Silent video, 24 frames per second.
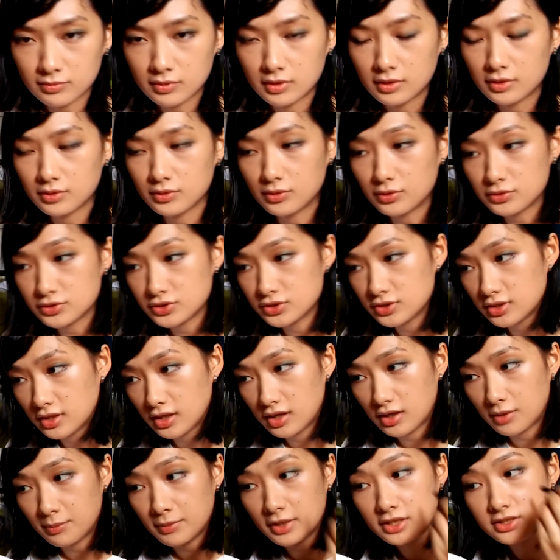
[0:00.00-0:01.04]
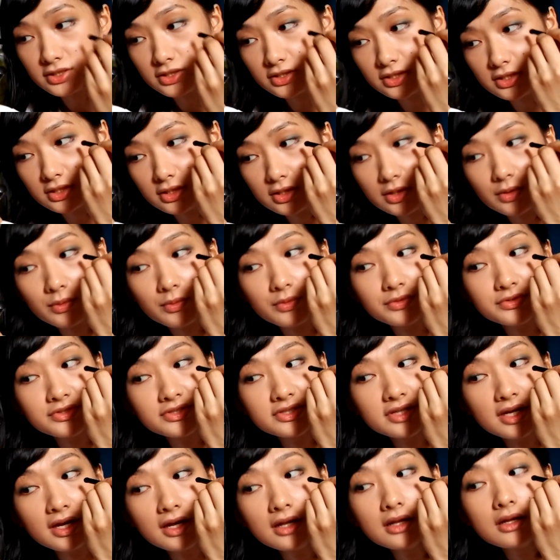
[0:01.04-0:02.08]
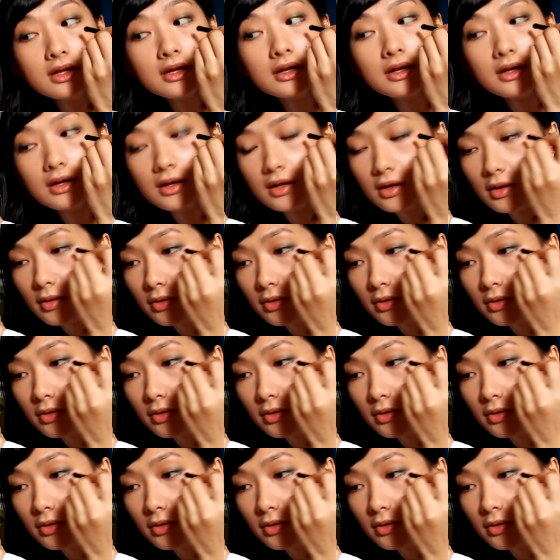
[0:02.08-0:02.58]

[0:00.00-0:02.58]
I'm not sure how much it will set.